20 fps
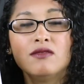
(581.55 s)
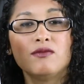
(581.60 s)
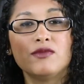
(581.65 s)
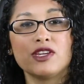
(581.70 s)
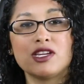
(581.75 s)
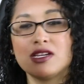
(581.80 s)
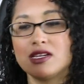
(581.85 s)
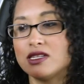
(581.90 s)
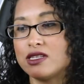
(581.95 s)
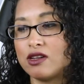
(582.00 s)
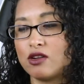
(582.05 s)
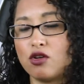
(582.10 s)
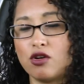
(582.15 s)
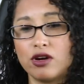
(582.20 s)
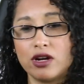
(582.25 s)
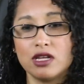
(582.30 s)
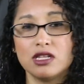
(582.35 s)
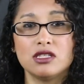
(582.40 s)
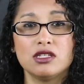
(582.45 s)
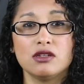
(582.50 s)
Because
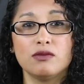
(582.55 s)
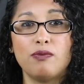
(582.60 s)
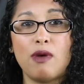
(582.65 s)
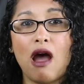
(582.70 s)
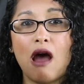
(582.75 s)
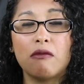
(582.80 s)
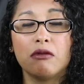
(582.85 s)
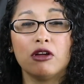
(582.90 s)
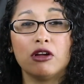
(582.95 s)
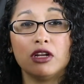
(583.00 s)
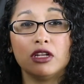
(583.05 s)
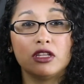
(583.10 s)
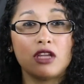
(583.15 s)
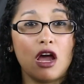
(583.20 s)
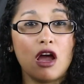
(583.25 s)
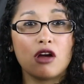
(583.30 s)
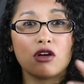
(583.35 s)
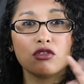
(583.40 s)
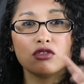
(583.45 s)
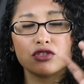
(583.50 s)
according to Pablo
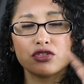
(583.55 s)
Hidalgo,